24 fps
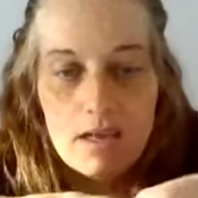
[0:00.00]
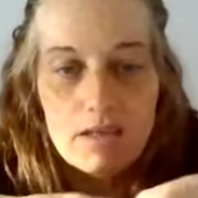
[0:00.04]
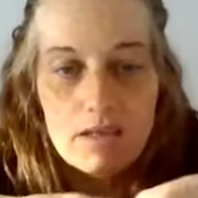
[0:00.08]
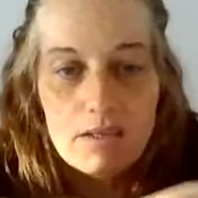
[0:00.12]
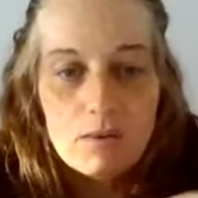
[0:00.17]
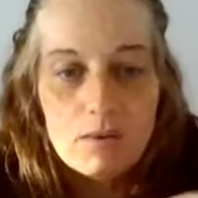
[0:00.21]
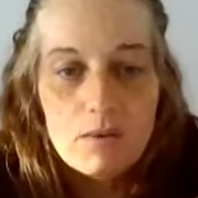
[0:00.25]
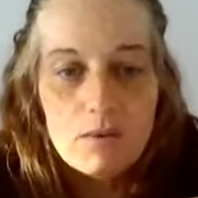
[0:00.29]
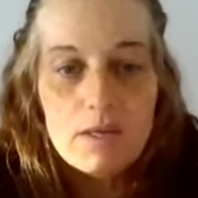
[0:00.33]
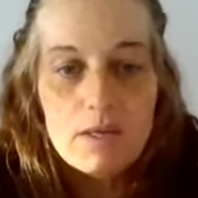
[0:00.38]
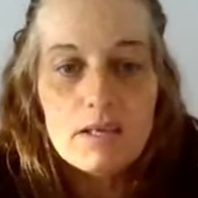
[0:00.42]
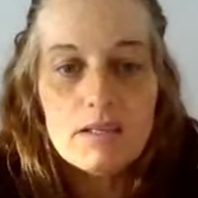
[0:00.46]

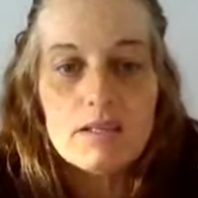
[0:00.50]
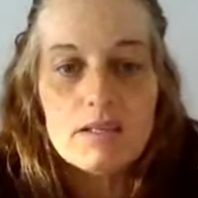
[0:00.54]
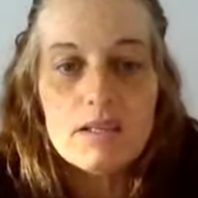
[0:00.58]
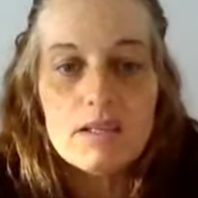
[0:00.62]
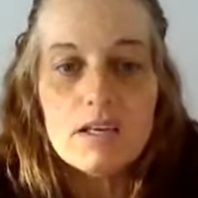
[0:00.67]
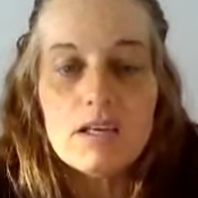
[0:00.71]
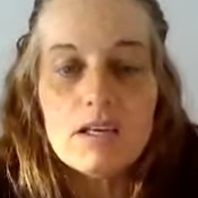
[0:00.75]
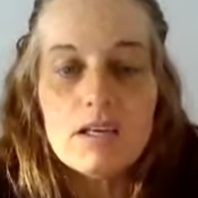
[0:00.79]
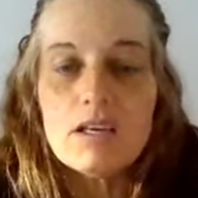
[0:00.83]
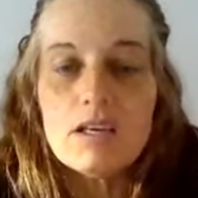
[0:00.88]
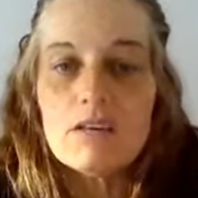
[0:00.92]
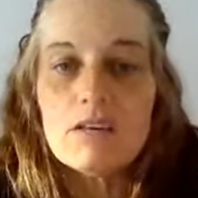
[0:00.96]
So it's
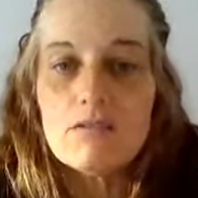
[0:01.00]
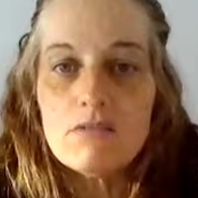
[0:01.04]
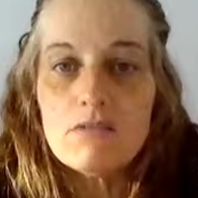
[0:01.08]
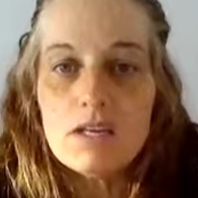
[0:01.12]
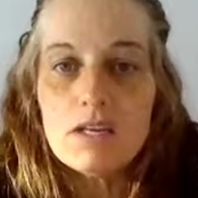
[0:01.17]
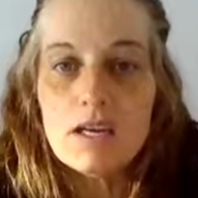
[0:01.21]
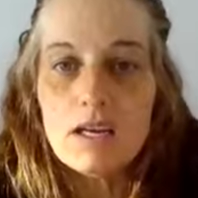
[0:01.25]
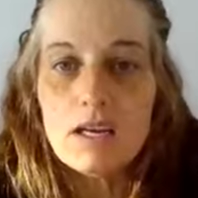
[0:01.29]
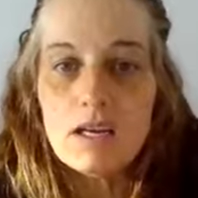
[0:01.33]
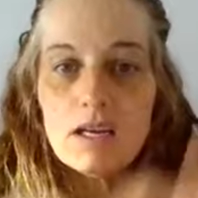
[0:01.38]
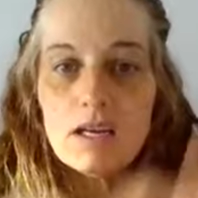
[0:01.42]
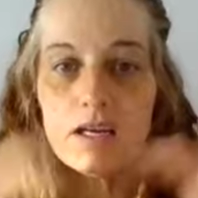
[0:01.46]
the
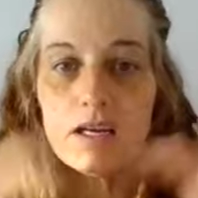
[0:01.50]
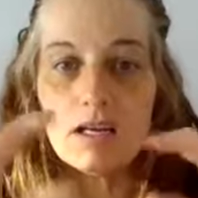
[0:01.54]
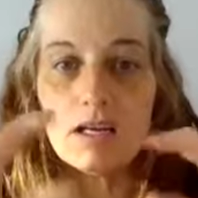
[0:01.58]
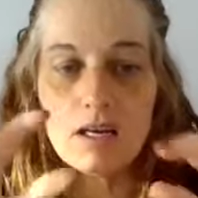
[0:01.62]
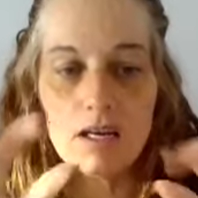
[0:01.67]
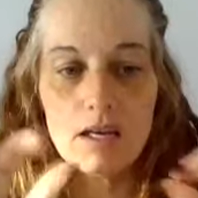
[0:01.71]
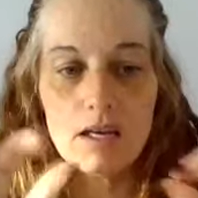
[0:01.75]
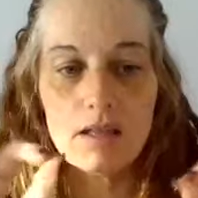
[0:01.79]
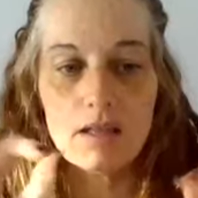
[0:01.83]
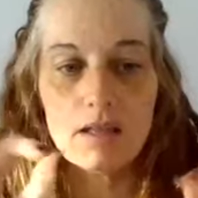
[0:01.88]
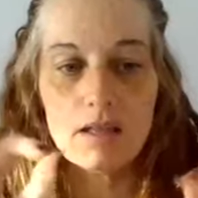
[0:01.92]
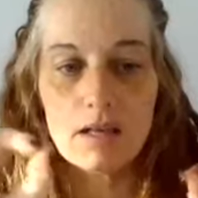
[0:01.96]
union,
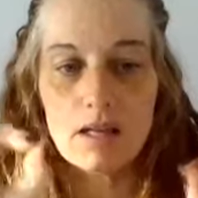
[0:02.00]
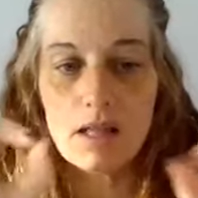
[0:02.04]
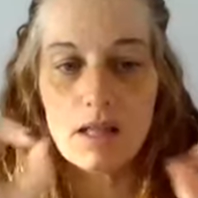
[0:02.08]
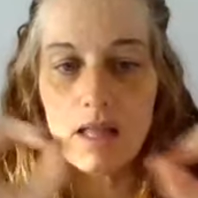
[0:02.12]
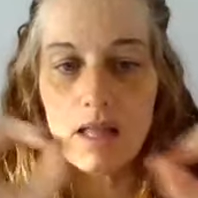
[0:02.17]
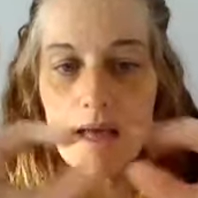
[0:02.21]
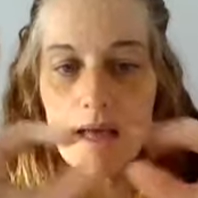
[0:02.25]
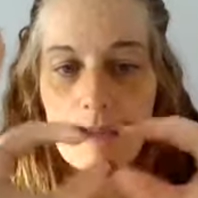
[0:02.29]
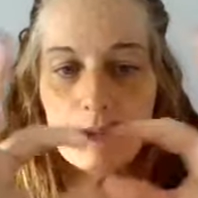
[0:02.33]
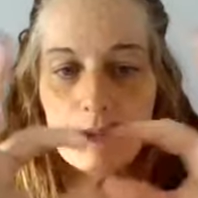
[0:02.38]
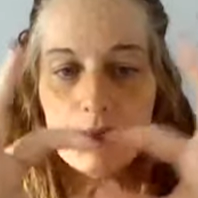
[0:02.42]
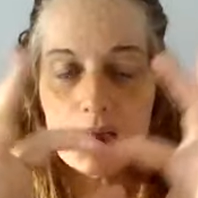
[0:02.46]
the
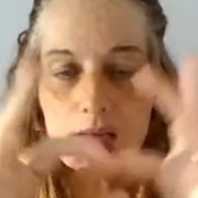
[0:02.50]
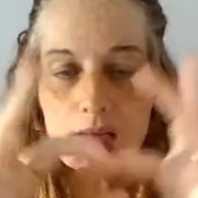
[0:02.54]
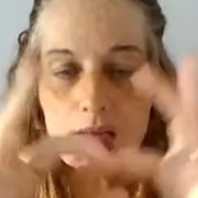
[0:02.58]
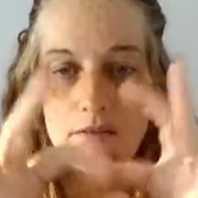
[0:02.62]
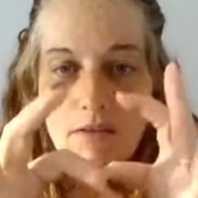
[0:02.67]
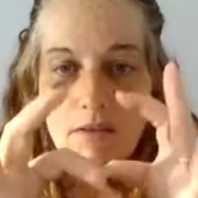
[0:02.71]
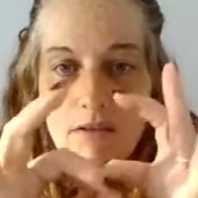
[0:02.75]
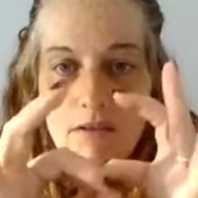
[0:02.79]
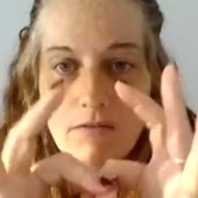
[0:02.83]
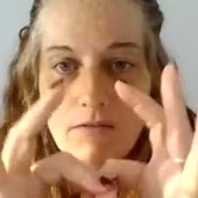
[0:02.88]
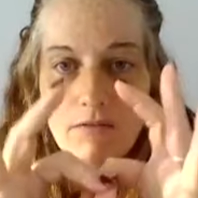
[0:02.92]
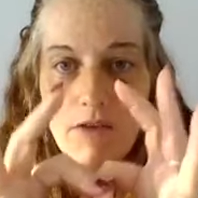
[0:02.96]
collapsing
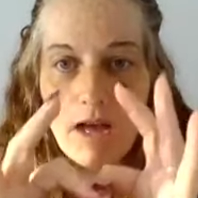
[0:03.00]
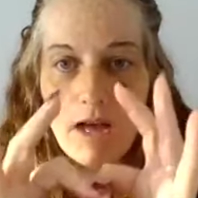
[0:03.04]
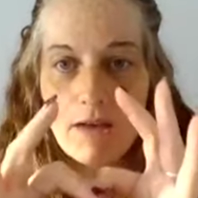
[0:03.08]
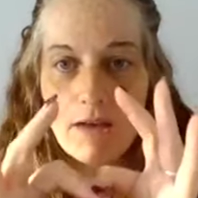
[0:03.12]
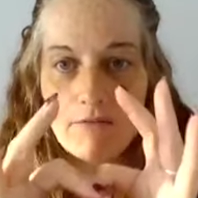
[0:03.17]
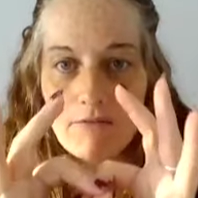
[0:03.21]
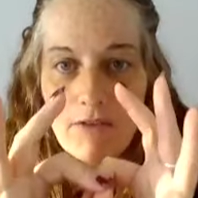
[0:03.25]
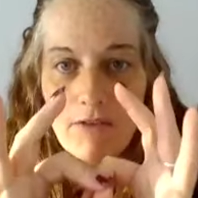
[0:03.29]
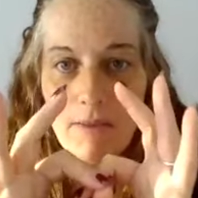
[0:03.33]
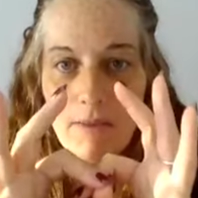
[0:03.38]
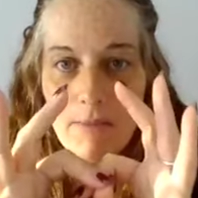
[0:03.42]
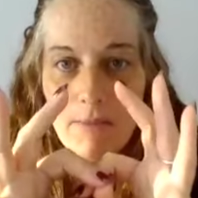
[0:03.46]
of the
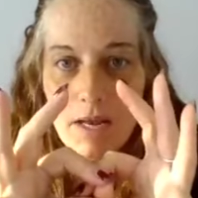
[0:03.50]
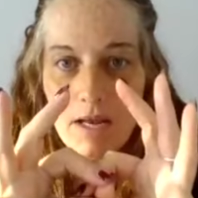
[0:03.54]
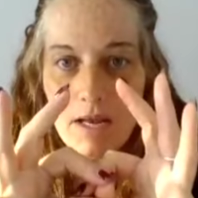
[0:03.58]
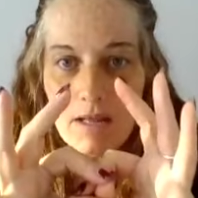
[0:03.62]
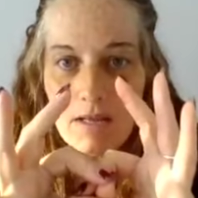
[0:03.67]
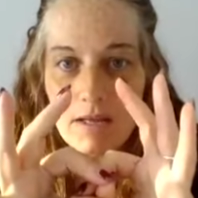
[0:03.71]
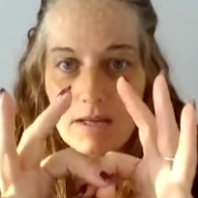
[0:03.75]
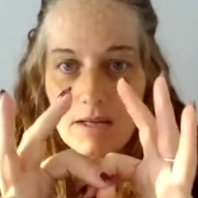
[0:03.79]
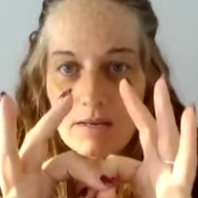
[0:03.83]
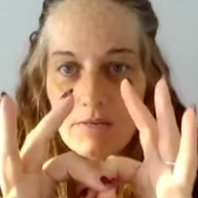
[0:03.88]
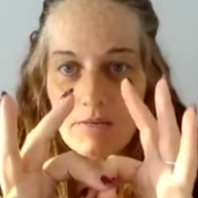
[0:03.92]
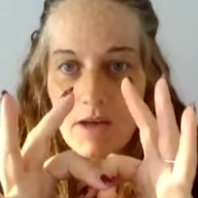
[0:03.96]
divine
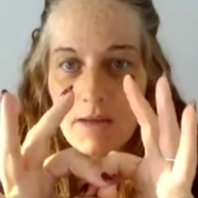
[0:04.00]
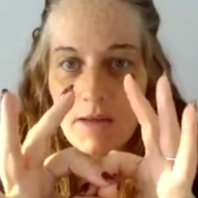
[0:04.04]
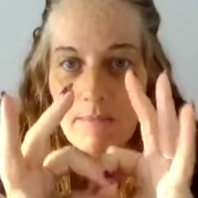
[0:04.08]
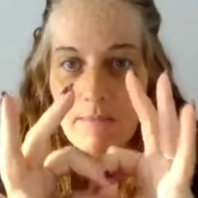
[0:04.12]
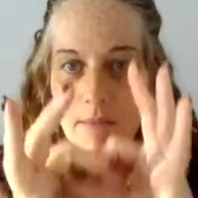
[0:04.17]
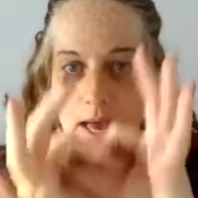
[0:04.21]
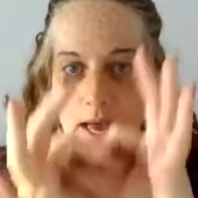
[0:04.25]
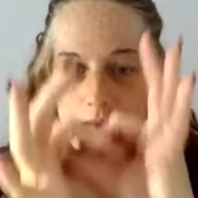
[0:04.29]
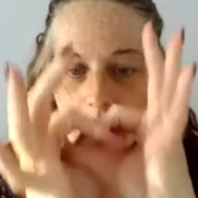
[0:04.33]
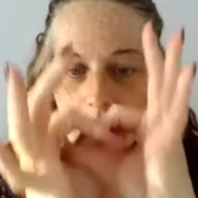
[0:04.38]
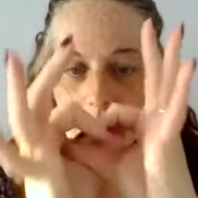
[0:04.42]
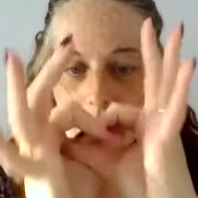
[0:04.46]
feminine and divine
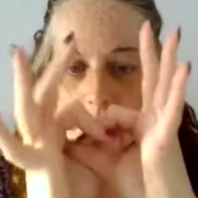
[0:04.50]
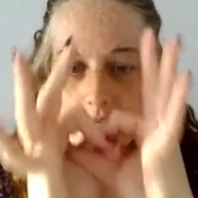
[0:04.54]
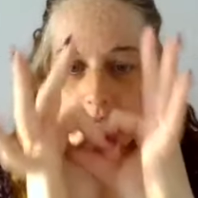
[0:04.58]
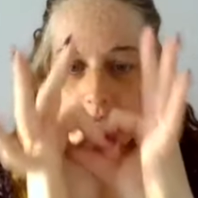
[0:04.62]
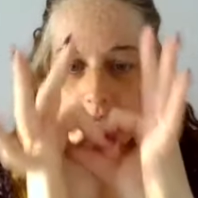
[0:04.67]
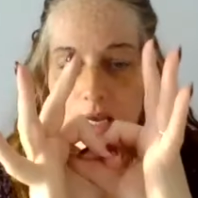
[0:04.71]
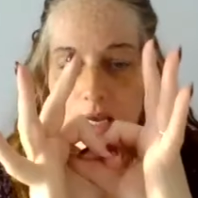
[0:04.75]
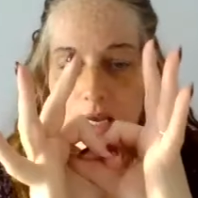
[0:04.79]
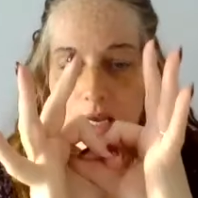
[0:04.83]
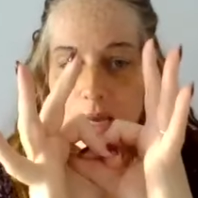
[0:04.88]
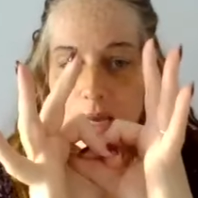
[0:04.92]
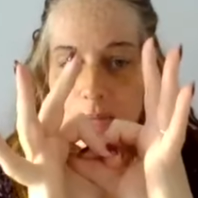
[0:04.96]

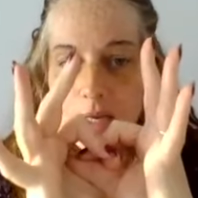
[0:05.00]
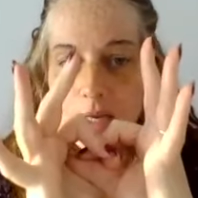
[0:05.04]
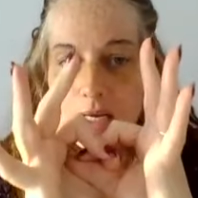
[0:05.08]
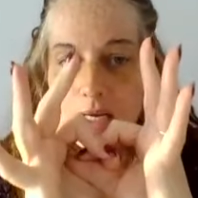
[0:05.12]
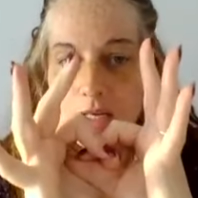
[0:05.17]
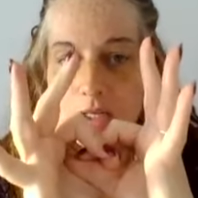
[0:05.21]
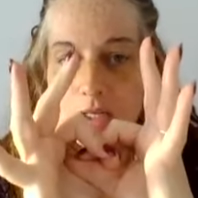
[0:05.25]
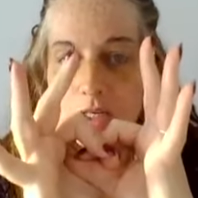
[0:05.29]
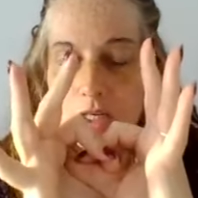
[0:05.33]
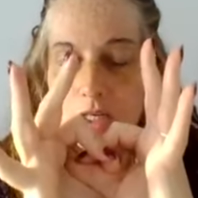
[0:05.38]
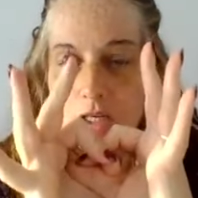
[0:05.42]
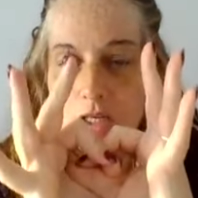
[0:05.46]
masculine and coming
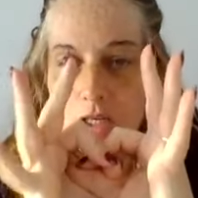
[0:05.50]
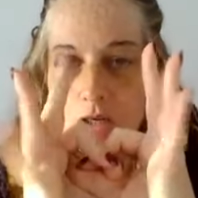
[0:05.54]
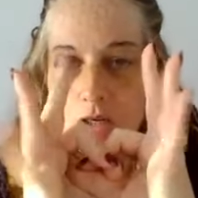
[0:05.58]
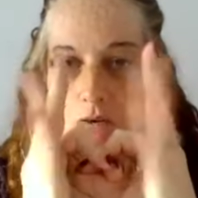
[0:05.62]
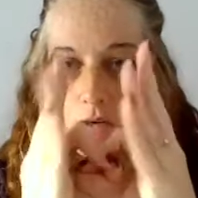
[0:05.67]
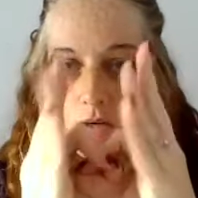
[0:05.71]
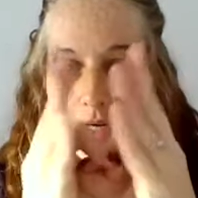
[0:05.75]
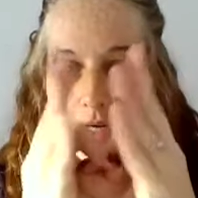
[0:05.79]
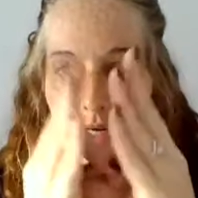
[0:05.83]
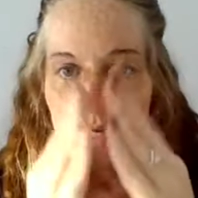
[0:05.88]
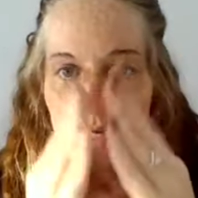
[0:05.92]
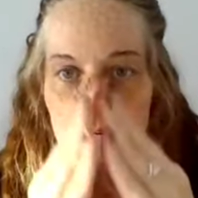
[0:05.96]
into
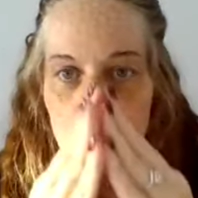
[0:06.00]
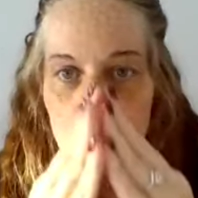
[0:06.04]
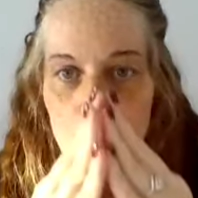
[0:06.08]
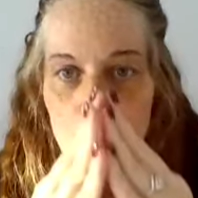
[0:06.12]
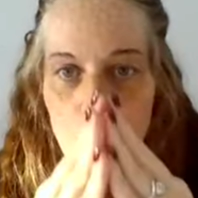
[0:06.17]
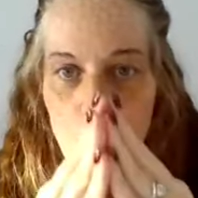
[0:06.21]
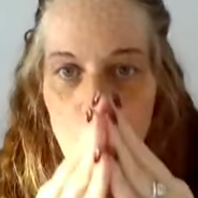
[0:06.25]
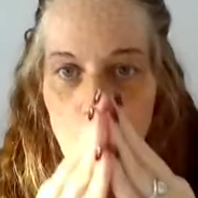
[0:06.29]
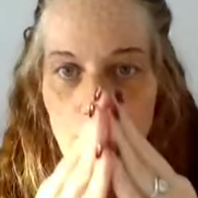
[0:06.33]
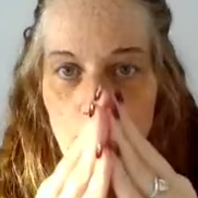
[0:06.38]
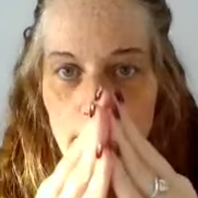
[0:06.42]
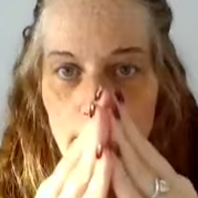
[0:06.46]
union,
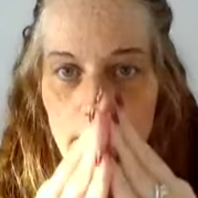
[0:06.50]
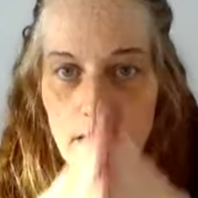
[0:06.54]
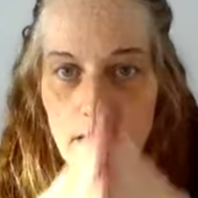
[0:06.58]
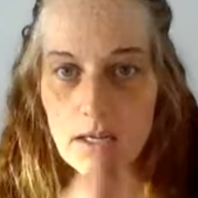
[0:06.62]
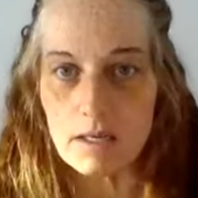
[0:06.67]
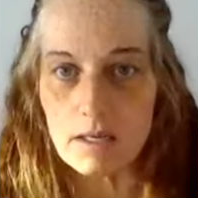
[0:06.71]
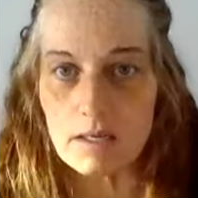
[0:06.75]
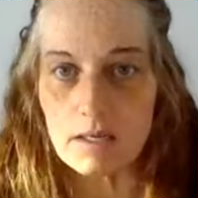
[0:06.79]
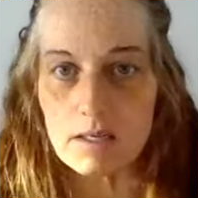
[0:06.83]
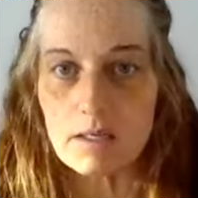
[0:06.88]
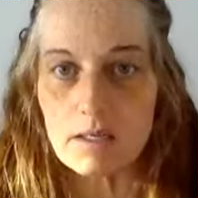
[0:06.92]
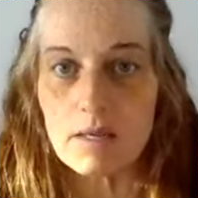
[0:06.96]
into
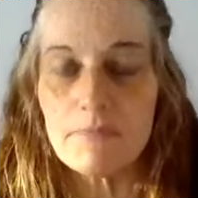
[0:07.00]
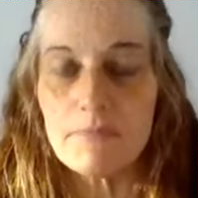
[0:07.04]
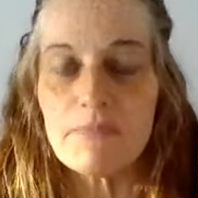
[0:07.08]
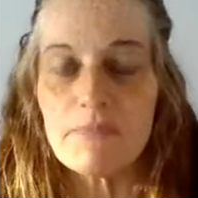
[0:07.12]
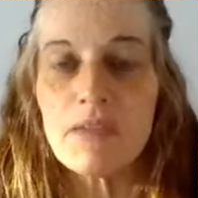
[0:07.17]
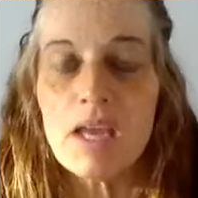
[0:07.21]
oneness.